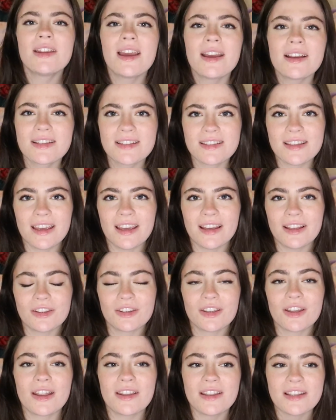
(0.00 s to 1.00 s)
next thing,
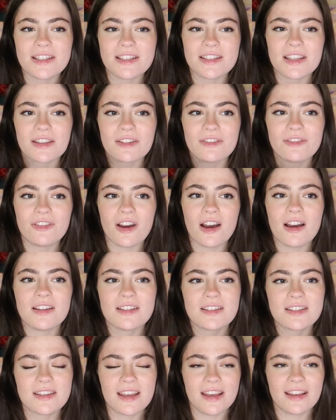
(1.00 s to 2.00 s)
and this is like the
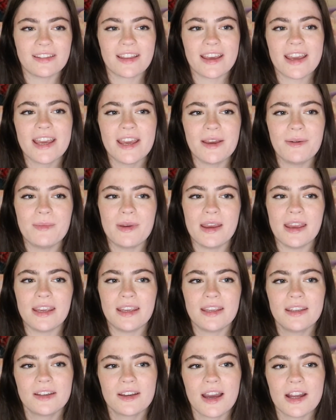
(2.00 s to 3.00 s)
first thing that hit
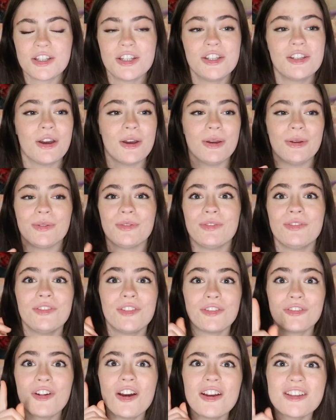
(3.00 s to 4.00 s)
me, actually no,
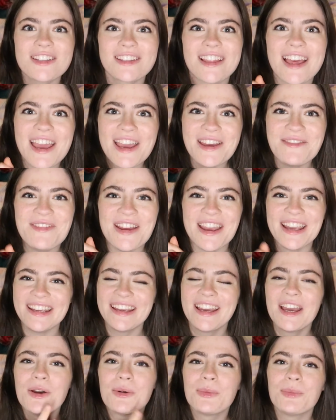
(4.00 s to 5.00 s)
the first thing that hit me
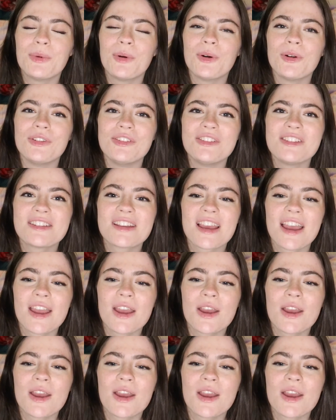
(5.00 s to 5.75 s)
was